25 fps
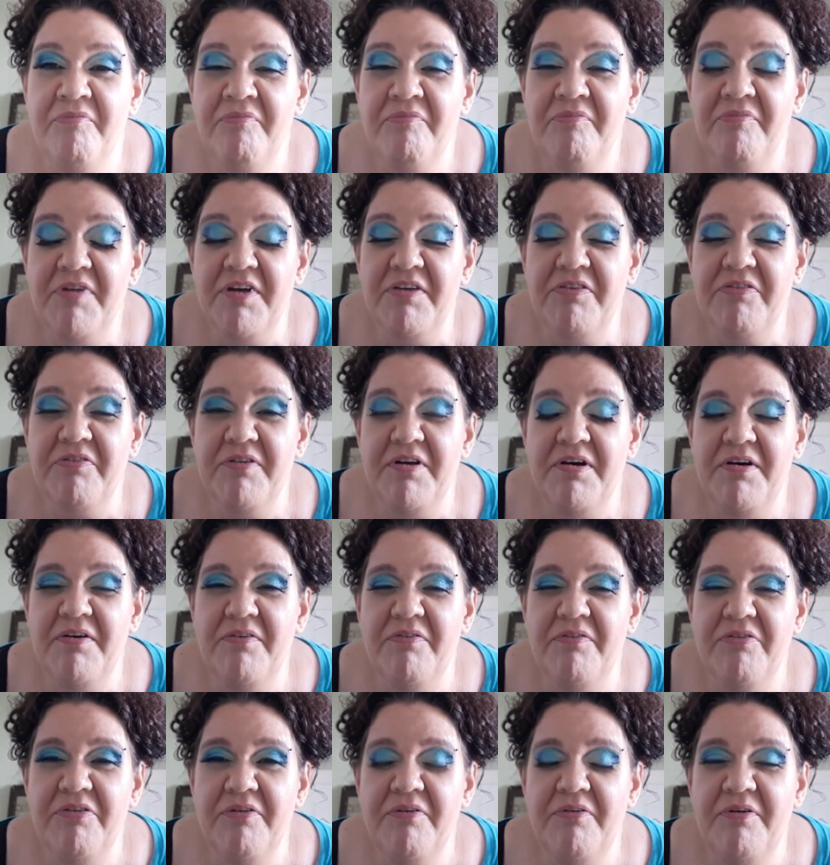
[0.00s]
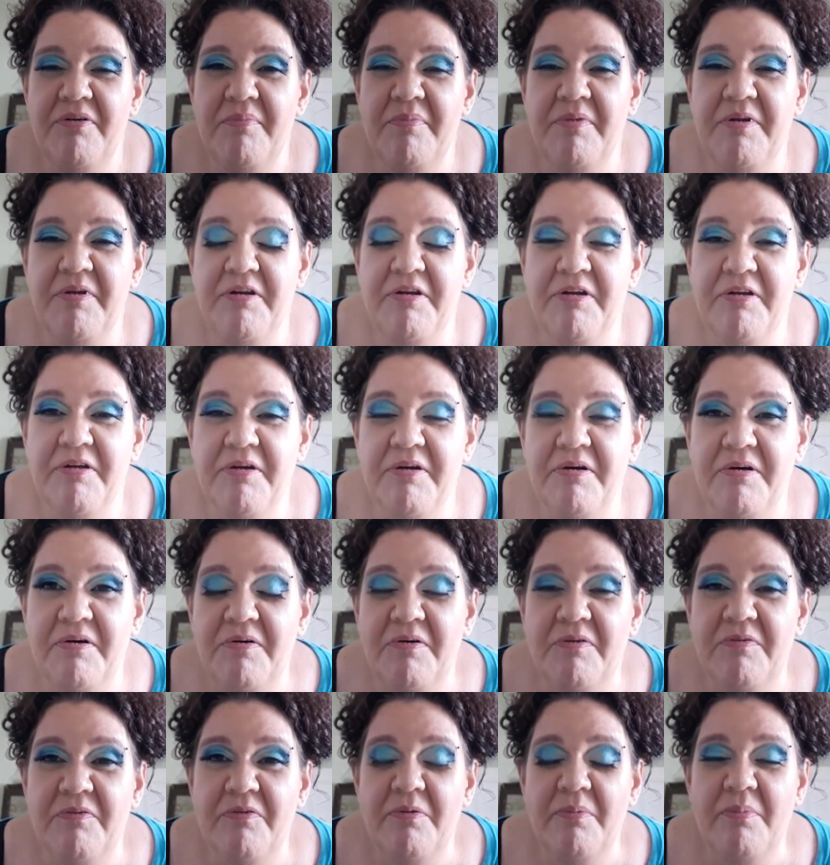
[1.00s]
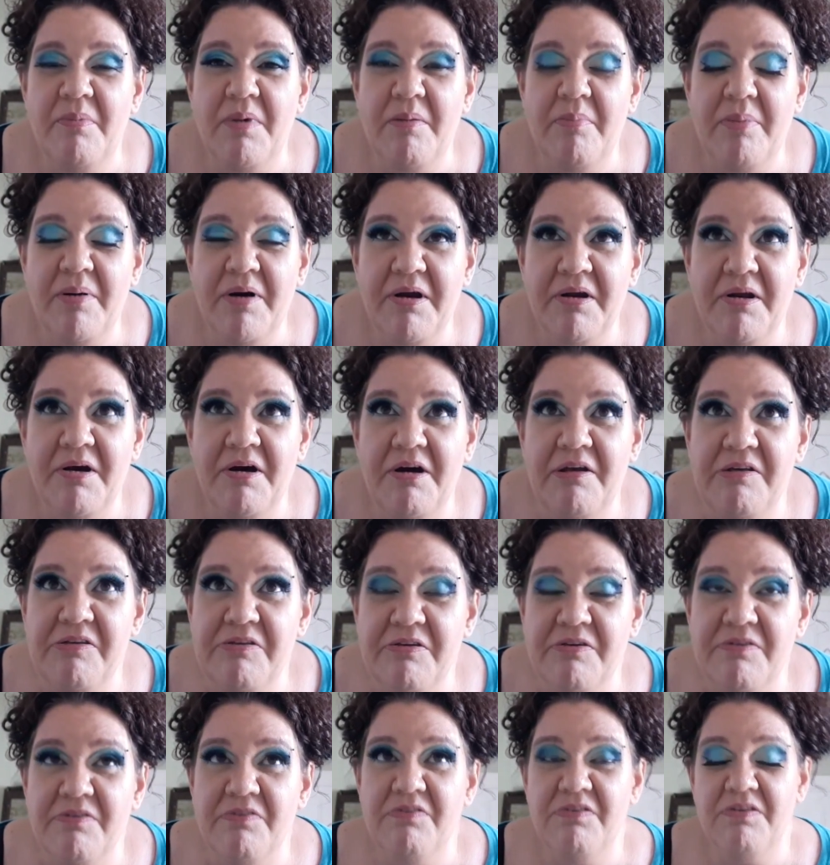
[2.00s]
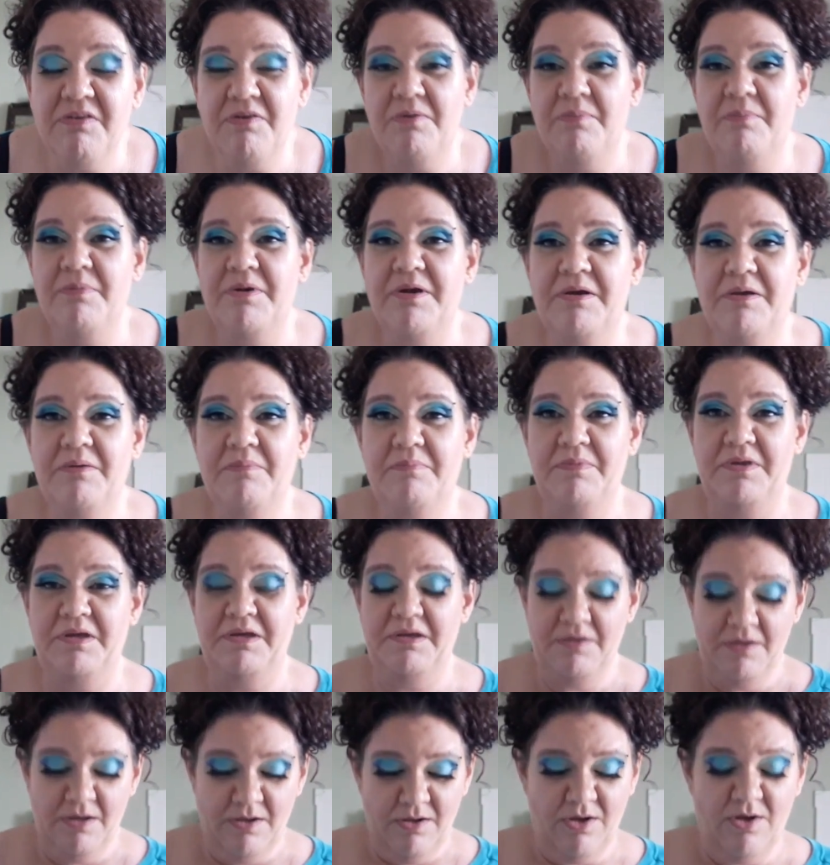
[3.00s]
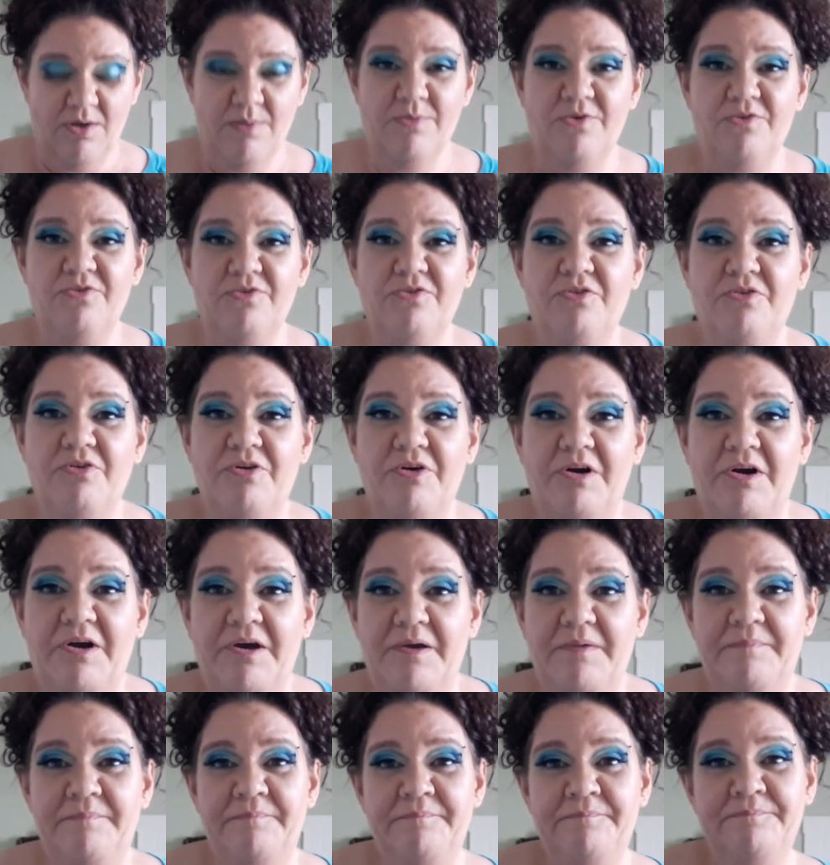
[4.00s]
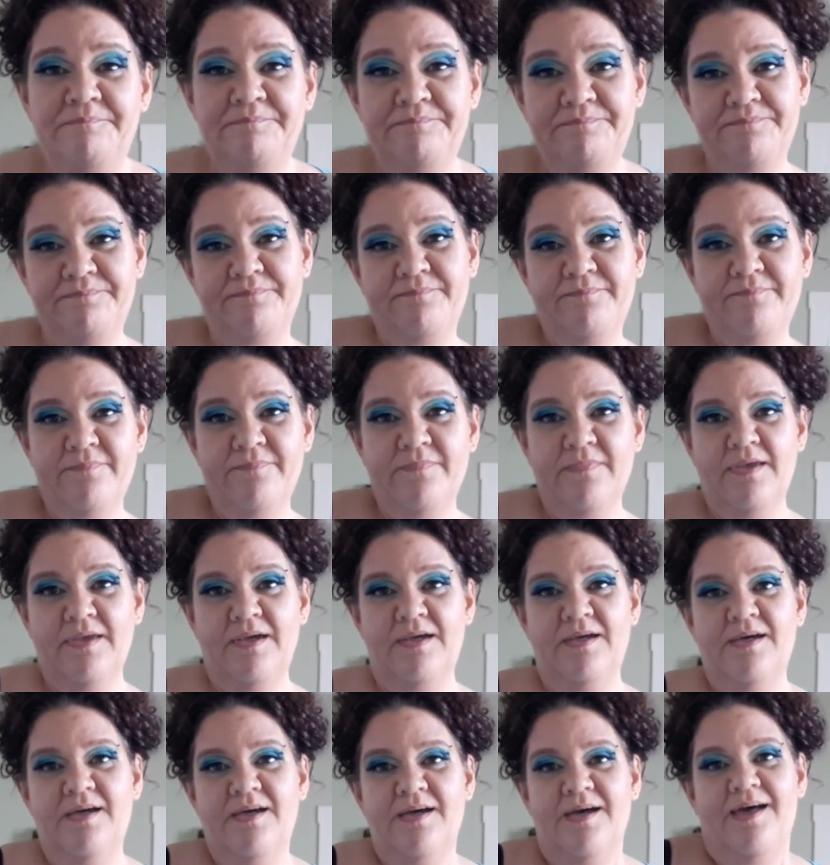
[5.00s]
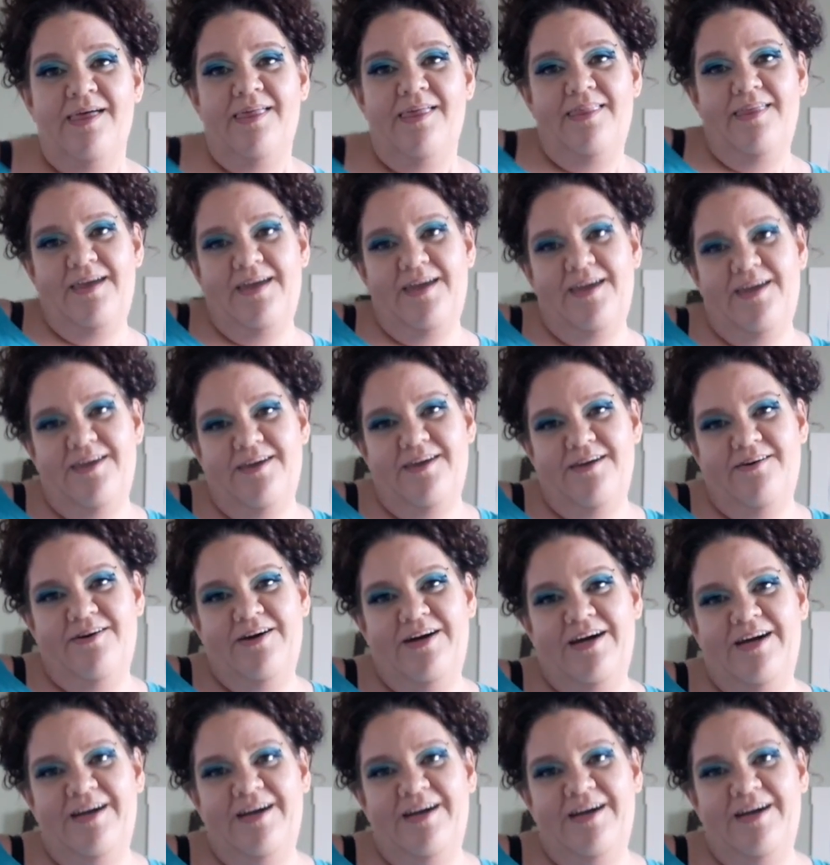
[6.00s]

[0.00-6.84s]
That's what I was doing a minute ago over my pot of onions. They were making me almost cry. Thank you.